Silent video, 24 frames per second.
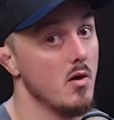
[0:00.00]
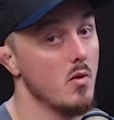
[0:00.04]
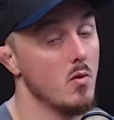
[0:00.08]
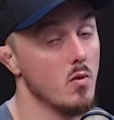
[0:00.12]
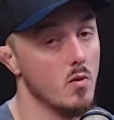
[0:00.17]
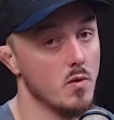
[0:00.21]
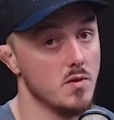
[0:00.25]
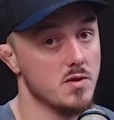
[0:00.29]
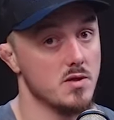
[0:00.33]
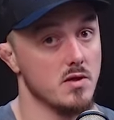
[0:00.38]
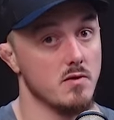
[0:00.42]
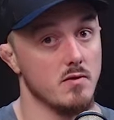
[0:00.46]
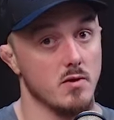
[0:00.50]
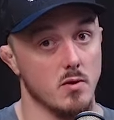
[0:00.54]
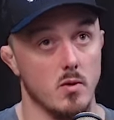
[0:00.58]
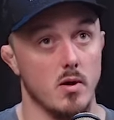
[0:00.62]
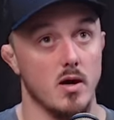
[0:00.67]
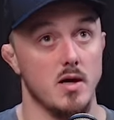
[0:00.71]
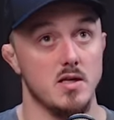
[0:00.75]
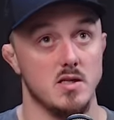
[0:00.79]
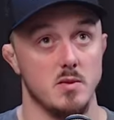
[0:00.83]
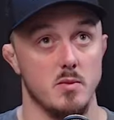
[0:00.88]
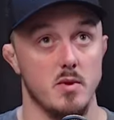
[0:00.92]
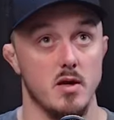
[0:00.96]
also
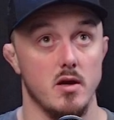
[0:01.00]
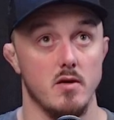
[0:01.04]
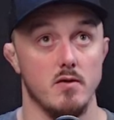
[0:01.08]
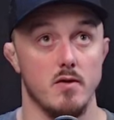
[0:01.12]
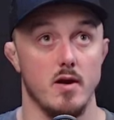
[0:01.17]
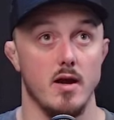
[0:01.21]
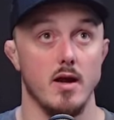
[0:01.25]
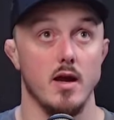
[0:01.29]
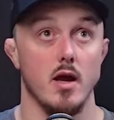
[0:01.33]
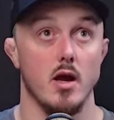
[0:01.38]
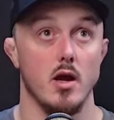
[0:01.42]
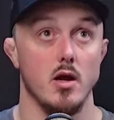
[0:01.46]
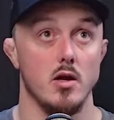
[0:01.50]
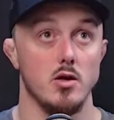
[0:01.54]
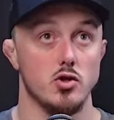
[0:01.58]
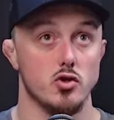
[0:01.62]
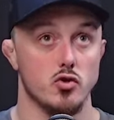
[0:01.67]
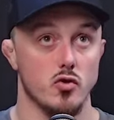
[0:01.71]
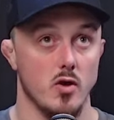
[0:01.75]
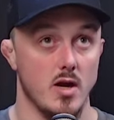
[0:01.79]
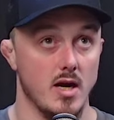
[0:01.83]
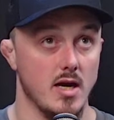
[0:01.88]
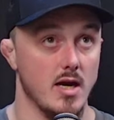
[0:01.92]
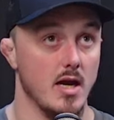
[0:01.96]
requires a bit of like
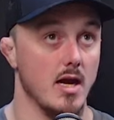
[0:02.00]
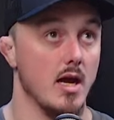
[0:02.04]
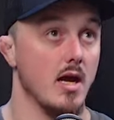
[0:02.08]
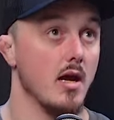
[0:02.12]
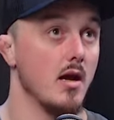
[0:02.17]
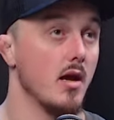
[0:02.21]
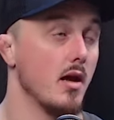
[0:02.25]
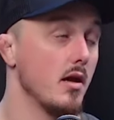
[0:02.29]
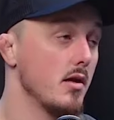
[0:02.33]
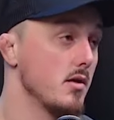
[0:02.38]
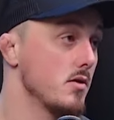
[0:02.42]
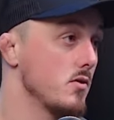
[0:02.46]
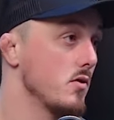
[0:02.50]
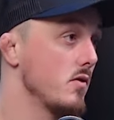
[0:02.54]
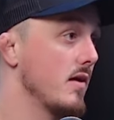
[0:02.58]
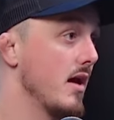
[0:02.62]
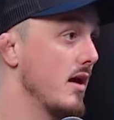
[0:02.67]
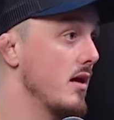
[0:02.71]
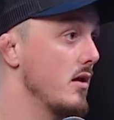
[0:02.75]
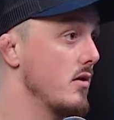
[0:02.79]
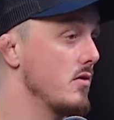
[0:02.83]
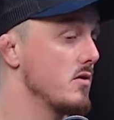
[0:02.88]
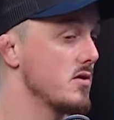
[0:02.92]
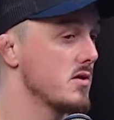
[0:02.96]
training and sort of
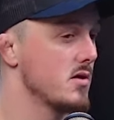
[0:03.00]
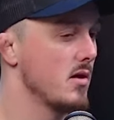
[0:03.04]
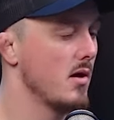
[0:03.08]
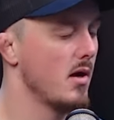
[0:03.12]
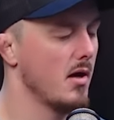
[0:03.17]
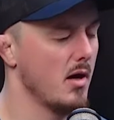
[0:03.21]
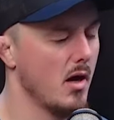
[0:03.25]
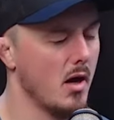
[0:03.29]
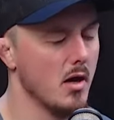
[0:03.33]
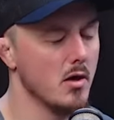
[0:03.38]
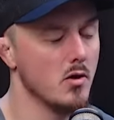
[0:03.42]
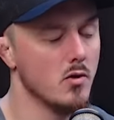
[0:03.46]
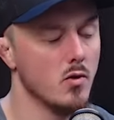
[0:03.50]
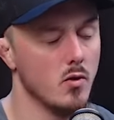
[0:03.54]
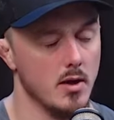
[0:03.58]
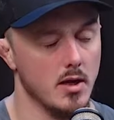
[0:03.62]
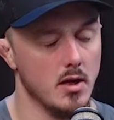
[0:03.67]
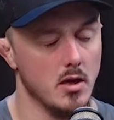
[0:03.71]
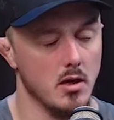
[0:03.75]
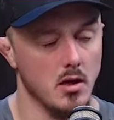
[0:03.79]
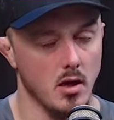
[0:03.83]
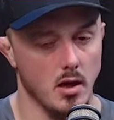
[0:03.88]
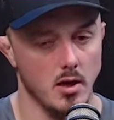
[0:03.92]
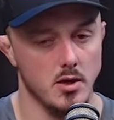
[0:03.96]
getting used to, I call
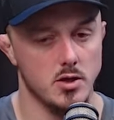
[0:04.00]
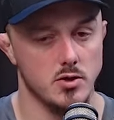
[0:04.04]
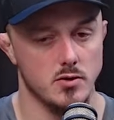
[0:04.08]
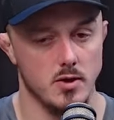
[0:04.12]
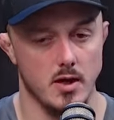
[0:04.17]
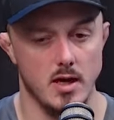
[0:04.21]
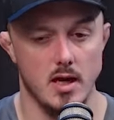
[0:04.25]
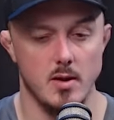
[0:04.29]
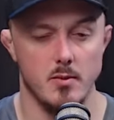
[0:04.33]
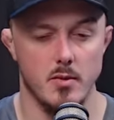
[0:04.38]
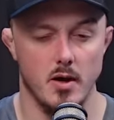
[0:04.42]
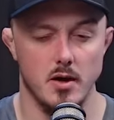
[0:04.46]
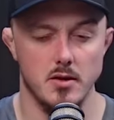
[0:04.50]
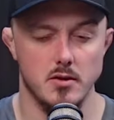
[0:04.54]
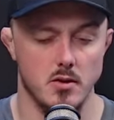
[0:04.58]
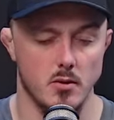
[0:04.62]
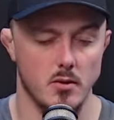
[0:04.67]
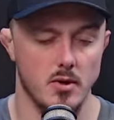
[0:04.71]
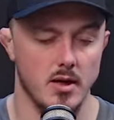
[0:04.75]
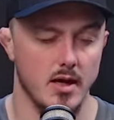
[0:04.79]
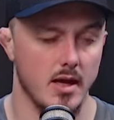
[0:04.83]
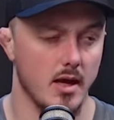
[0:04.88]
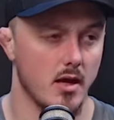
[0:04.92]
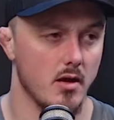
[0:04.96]
it gut training, but I don't
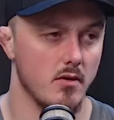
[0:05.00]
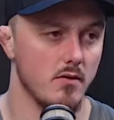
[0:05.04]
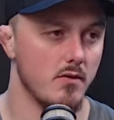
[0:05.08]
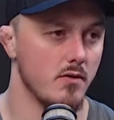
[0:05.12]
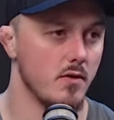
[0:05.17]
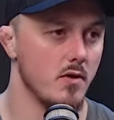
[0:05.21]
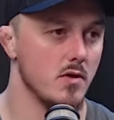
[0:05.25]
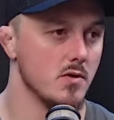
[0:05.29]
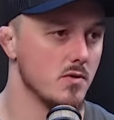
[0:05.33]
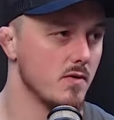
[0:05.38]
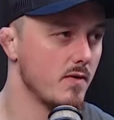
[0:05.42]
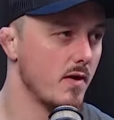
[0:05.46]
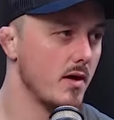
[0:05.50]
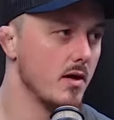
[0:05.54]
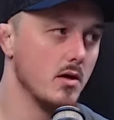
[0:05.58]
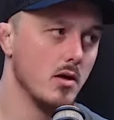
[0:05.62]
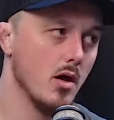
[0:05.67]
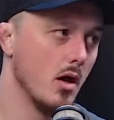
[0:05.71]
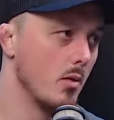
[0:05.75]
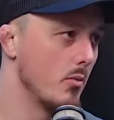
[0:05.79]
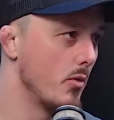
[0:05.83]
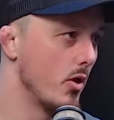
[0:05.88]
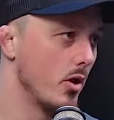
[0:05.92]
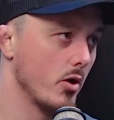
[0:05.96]
want to get confused with like
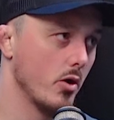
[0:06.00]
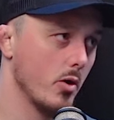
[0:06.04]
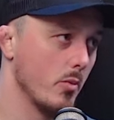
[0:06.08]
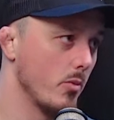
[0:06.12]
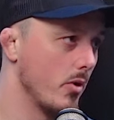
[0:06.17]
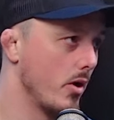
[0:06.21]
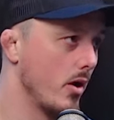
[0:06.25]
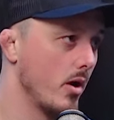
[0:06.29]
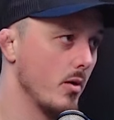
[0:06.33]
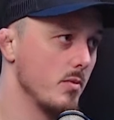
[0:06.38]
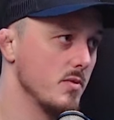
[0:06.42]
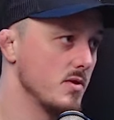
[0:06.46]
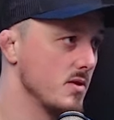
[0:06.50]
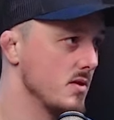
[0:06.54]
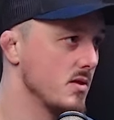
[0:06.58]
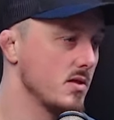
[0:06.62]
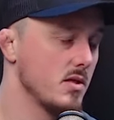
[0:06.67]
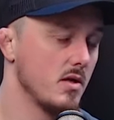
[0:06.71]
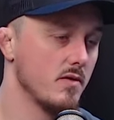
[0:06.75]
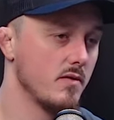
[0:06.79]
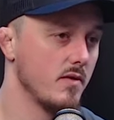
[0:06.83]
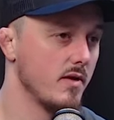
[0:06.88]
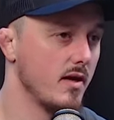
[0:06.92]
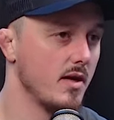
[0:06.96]
gut microbiomes and
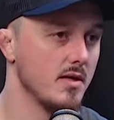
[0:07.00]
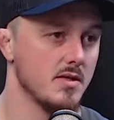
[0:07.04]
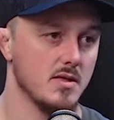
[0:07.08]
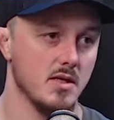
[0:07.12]
stuff like that.